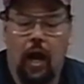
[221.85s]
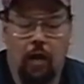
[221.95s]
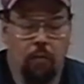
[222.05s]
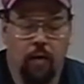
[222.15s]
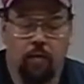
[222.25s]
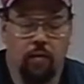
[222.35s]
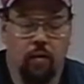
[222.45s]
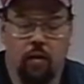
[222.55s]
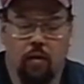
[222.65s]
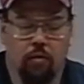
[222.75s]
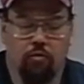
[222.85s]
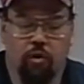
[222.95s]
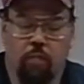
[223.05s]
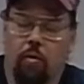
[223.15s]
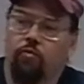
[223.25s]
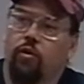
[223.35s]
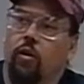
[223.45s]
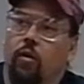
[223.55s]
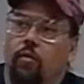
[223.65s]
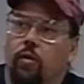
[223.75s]
I read the, the job
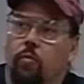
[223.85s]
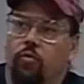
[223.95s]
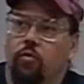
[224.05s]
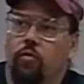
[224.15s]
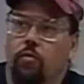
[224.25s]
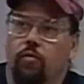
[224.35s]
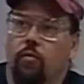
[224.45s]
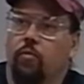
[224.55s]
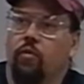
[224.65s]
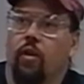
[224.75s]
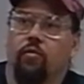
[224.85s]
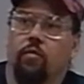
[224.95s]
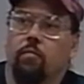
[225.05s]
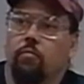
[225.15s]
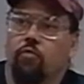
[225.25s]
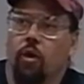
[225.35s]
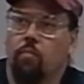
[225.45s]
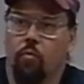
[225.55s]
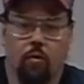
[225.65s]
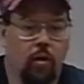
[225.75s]
posting on the University of Wisconsin
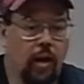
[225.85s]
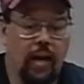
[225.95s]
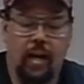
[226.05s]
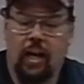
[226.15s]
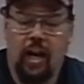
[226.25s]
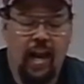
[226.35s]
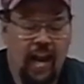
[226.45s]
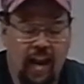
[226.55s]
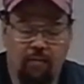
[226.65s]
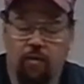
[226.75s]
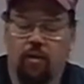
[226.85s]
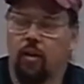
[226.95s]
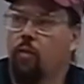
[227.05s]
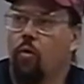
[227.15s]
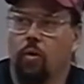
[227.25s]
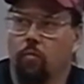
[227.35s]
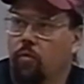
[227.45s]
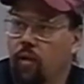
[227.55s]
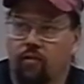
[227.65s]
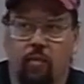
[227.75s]
job board, and everything they wanted
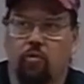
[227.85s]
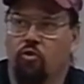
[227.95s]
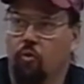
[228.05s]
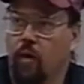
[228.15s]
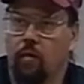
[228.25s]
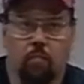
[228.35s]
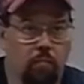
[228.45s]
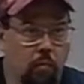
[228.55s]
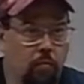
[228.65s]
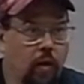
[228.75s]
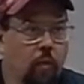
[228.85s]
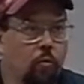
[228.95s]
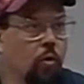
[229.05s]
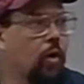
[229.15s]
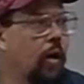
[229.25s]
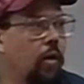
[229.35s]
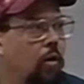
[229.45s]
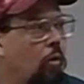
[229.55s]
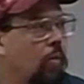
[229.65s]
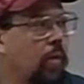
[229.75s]
were things I've been doing both at work and at
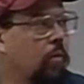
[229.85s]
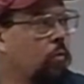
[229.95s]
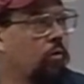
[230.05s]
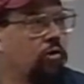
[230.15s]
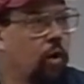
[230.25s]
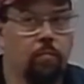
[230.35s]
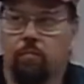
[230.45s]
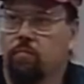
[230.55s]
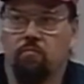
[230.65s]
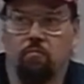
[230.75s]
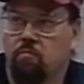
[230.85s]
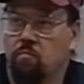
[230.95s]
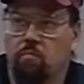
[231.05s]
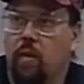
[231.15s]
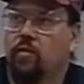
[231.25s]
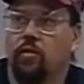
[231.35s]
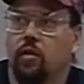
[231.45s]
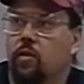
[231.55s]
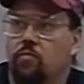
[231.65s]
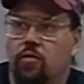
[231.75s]
home in my workshop
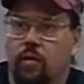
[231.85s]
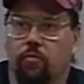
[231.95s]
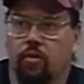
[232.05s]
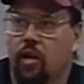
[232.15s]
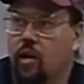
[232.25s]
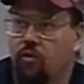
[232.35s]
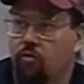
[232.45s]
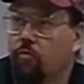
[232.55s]
basically since I was a teenager.